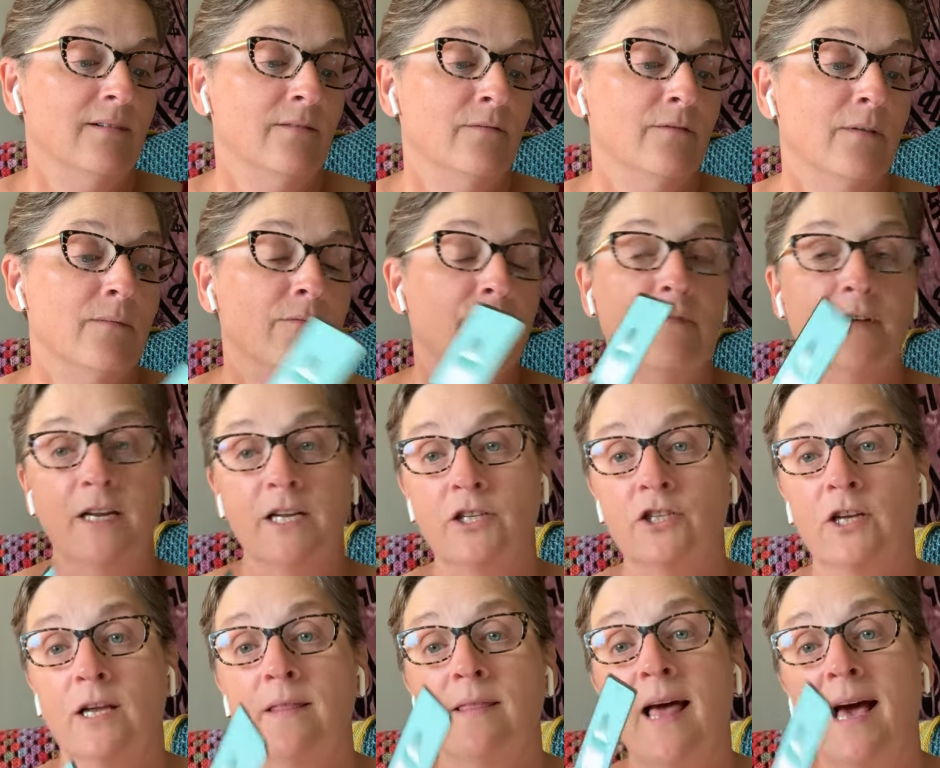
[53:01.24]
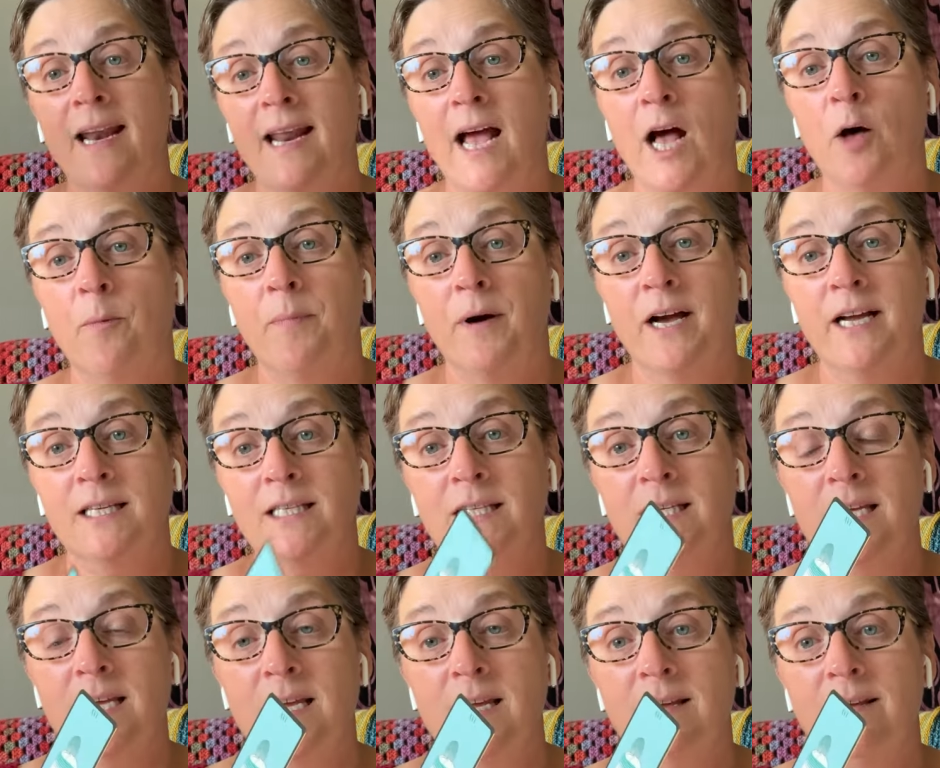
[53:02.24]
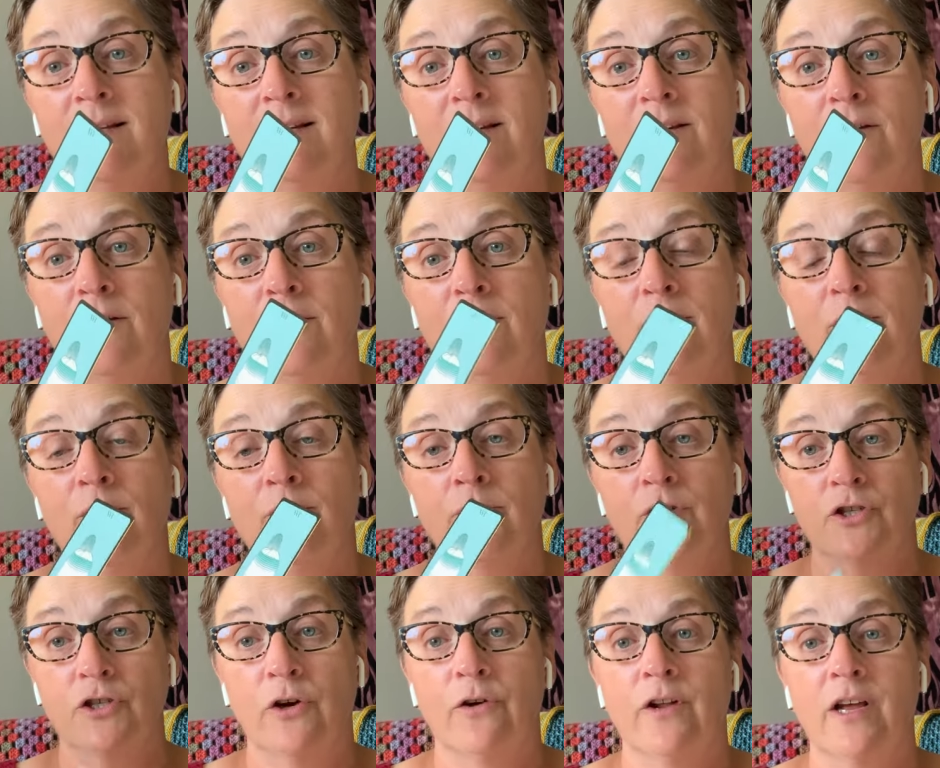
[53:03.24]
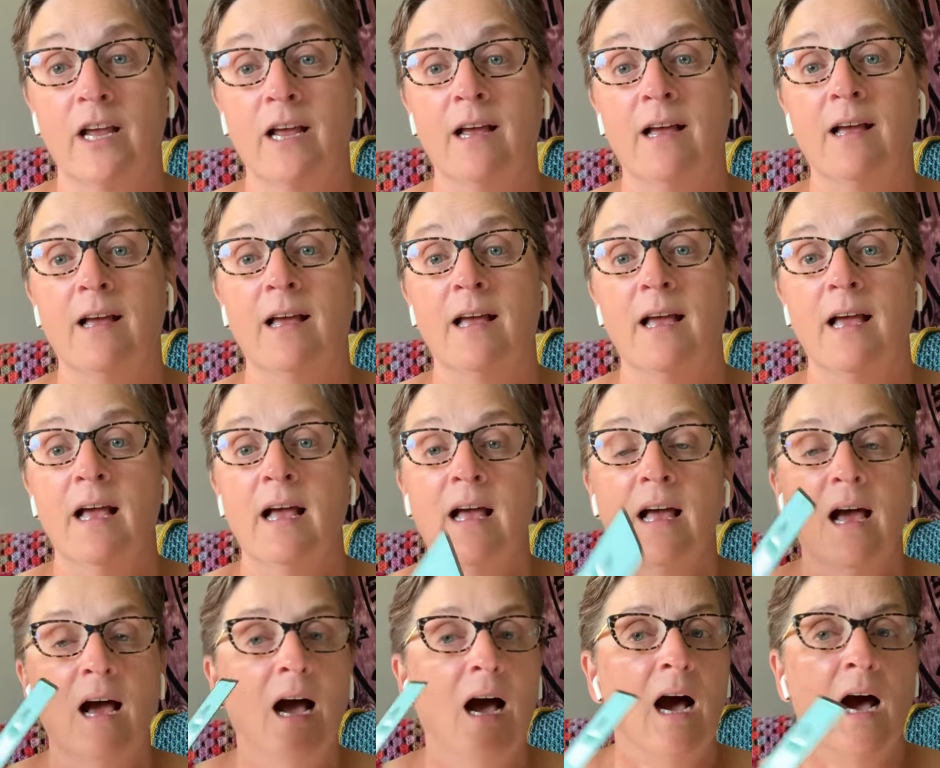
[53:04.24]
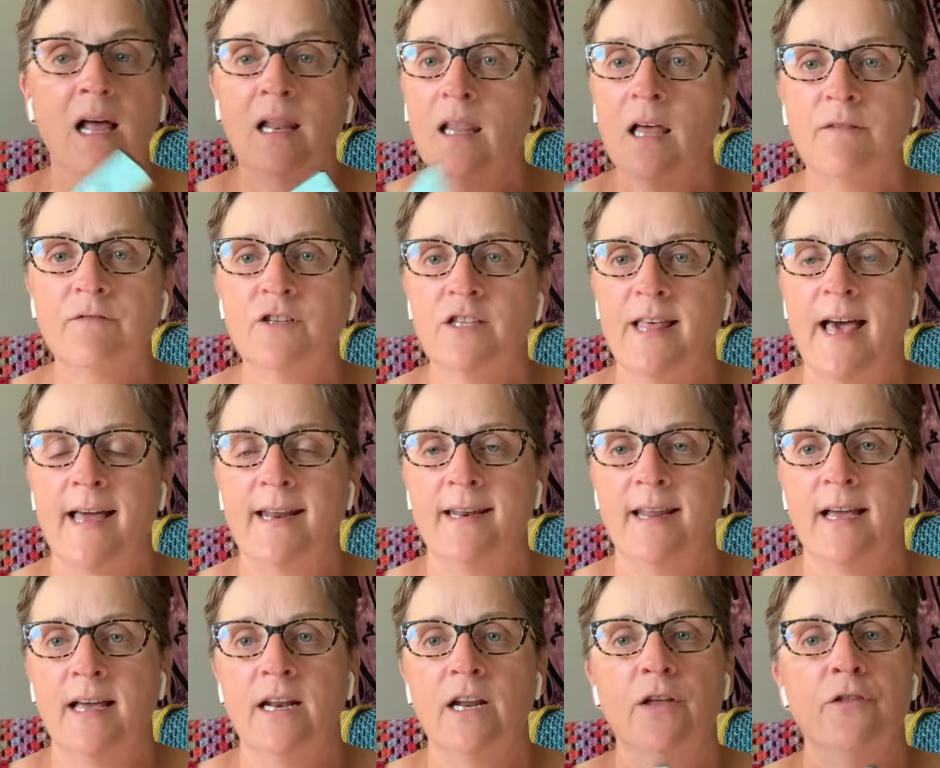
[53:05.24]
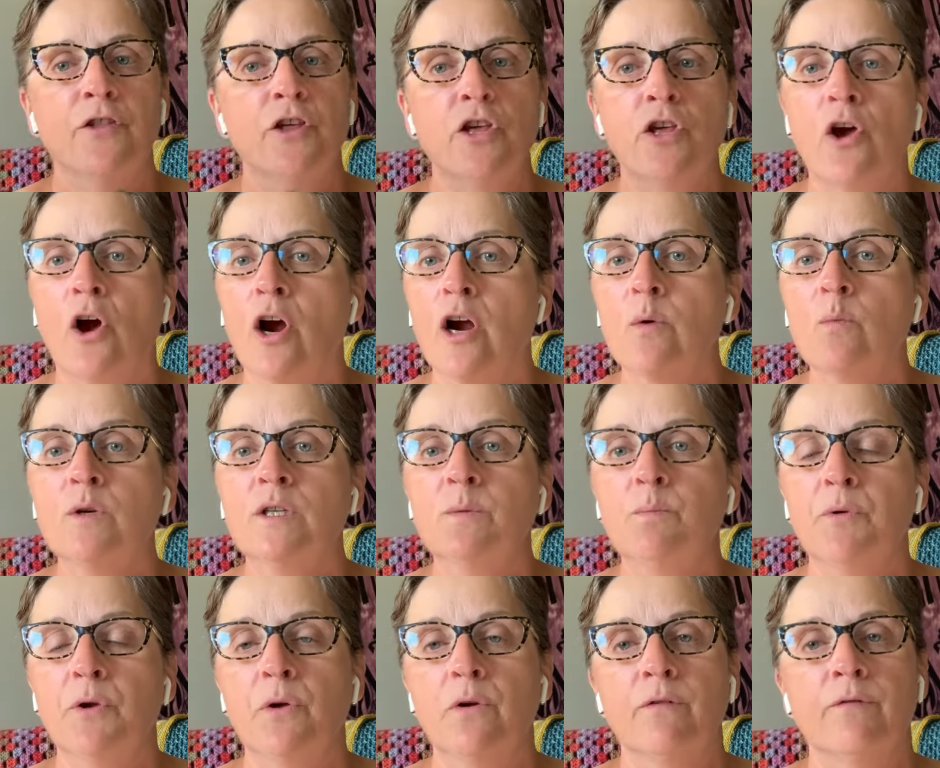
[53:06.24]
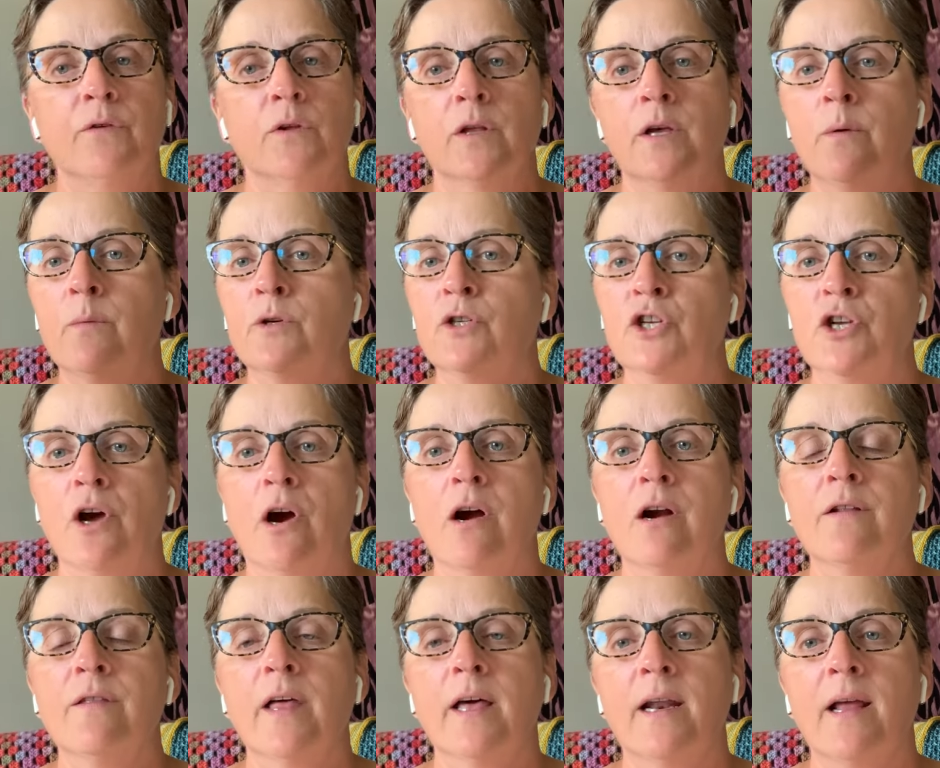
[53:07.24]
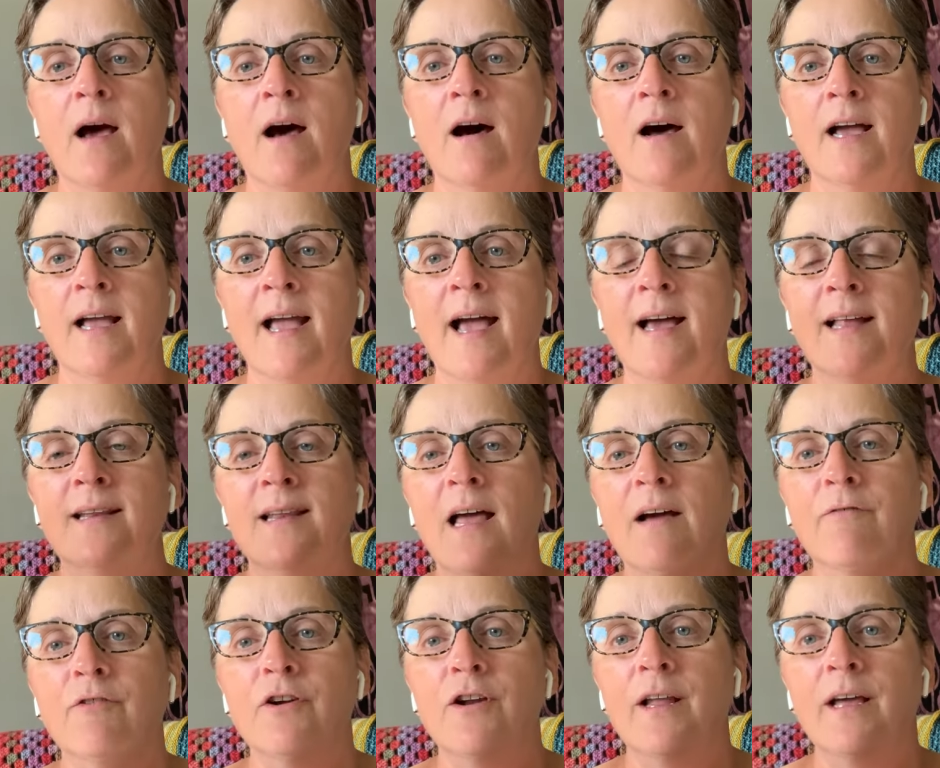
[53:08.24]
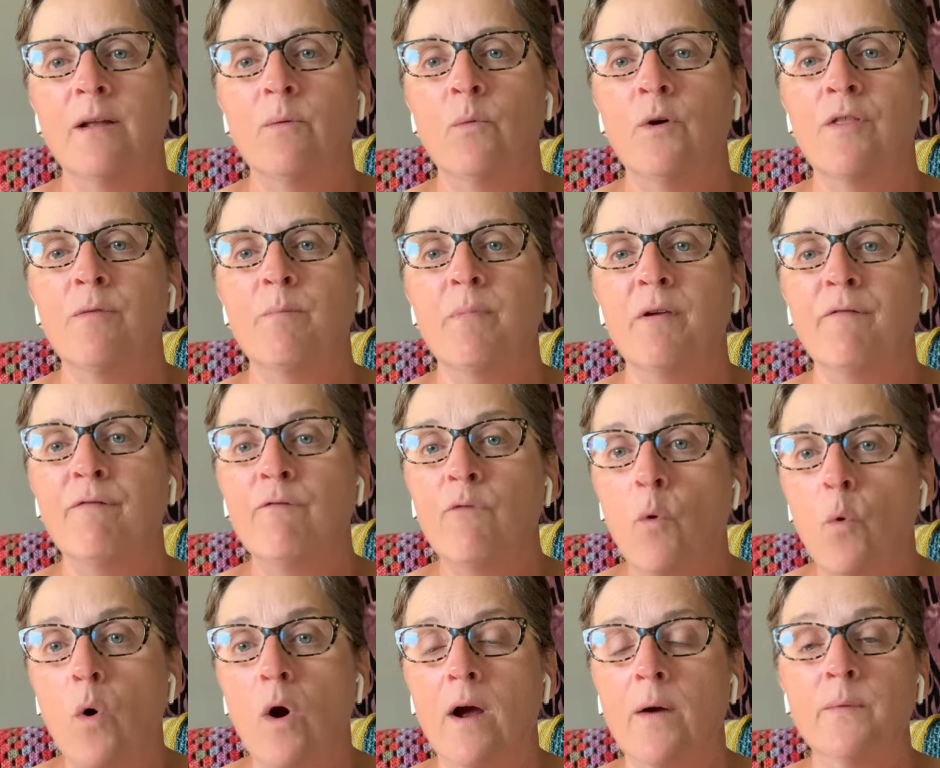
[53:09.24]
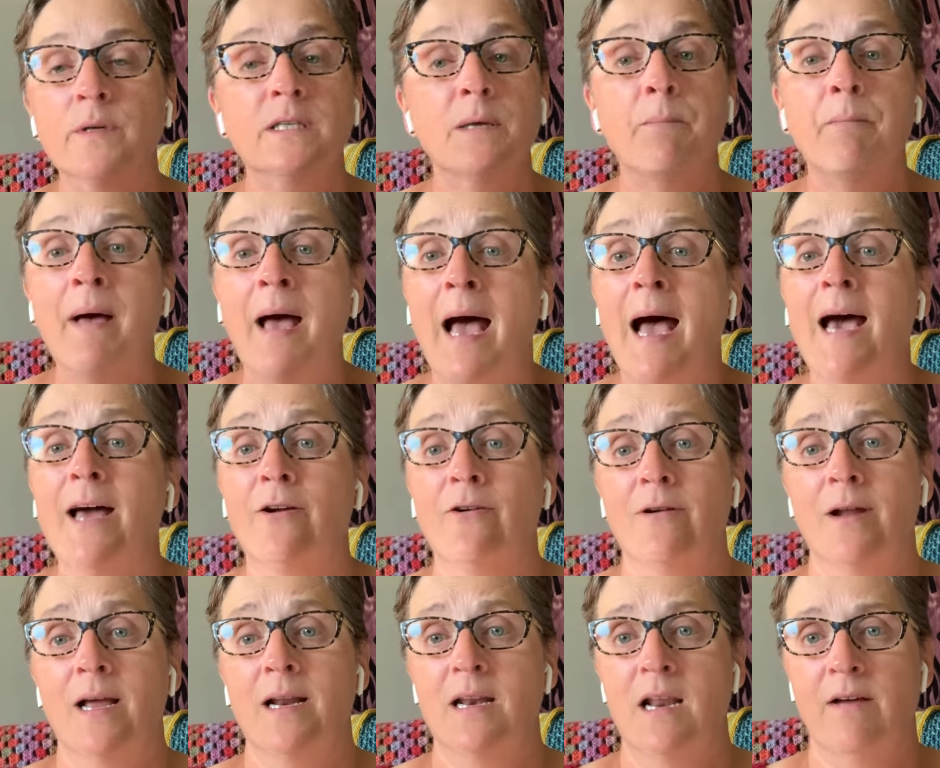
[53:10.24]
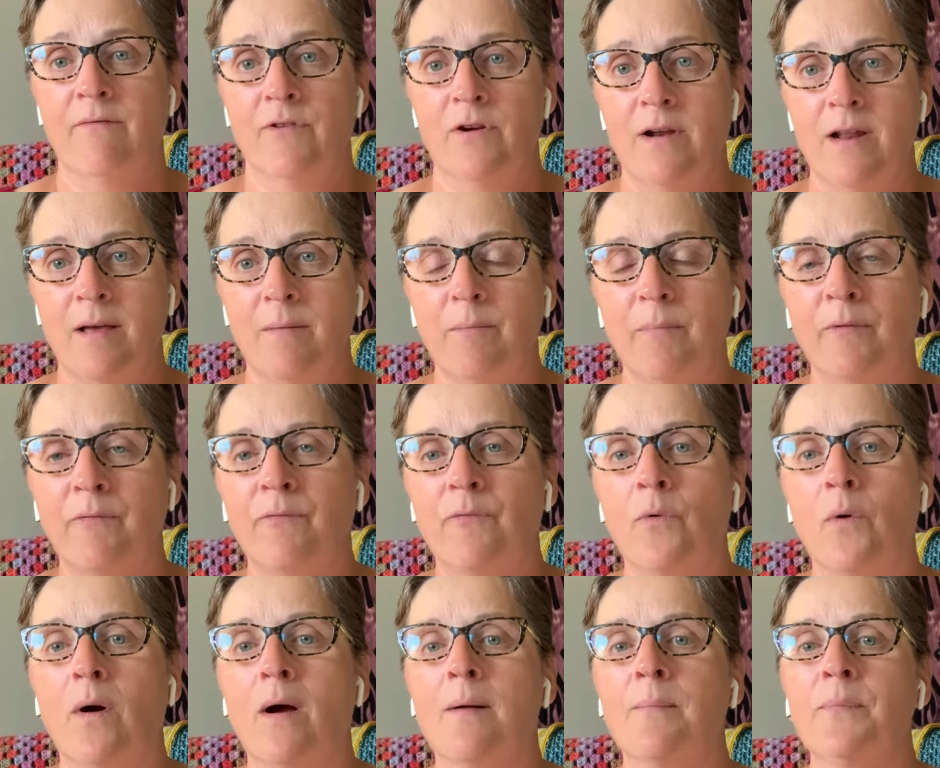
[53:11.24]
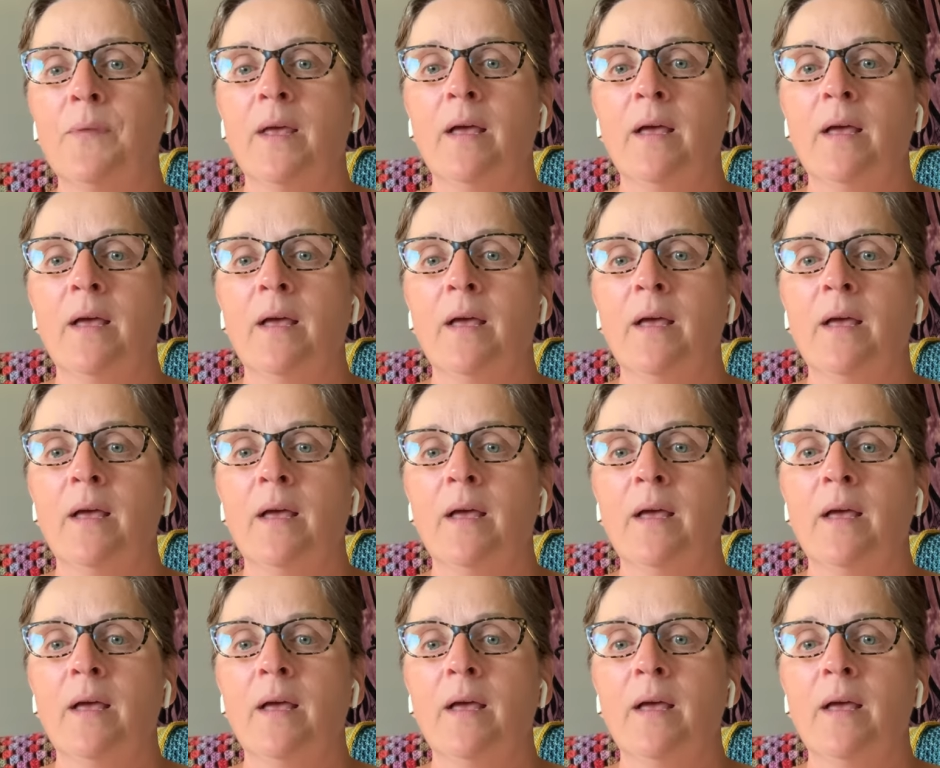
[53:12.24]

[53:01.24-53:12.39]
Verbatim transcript: from finishing that Alpine tee for Jody. I loved that knit. The yarn was beautiful. It was yarn that I had never knit with before. It was a pattern I'd never knit before.